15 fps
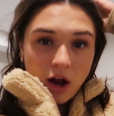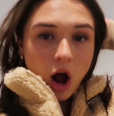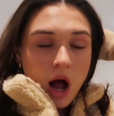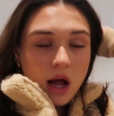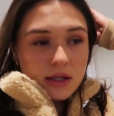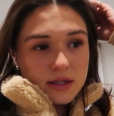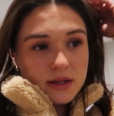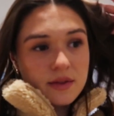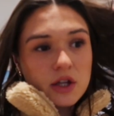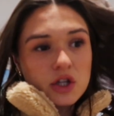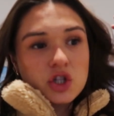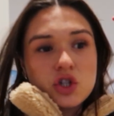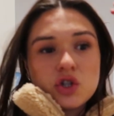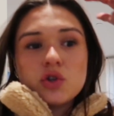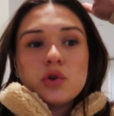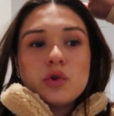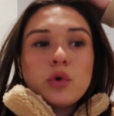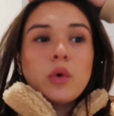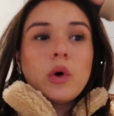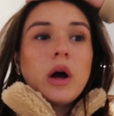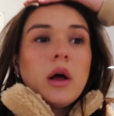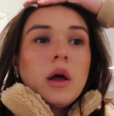got the
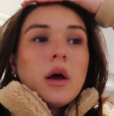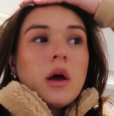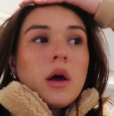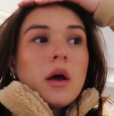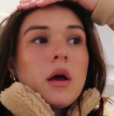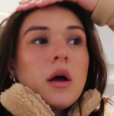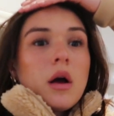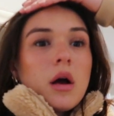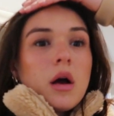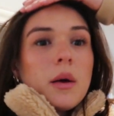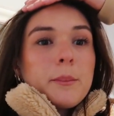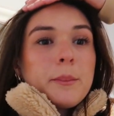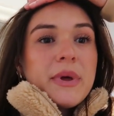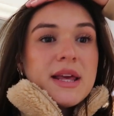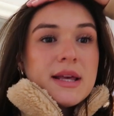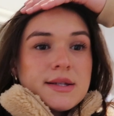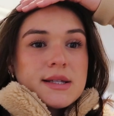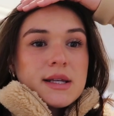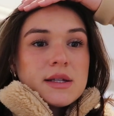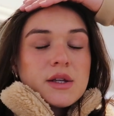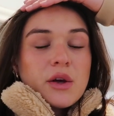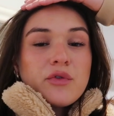two
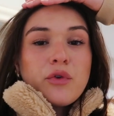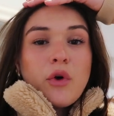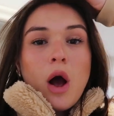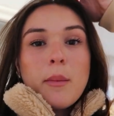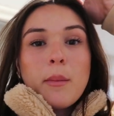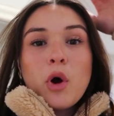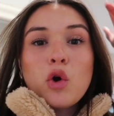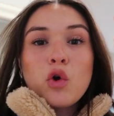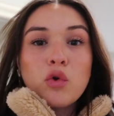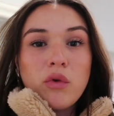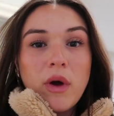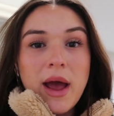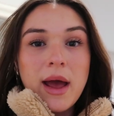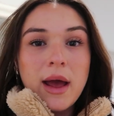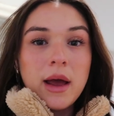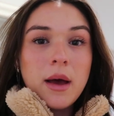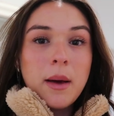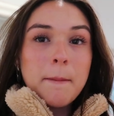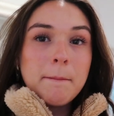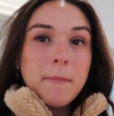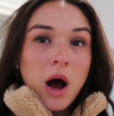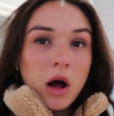pieces from Gray
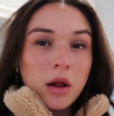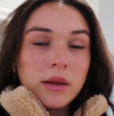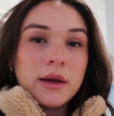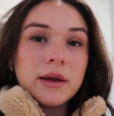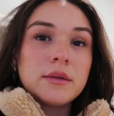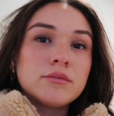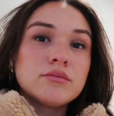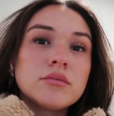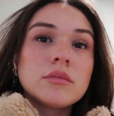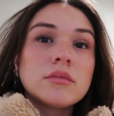Malin.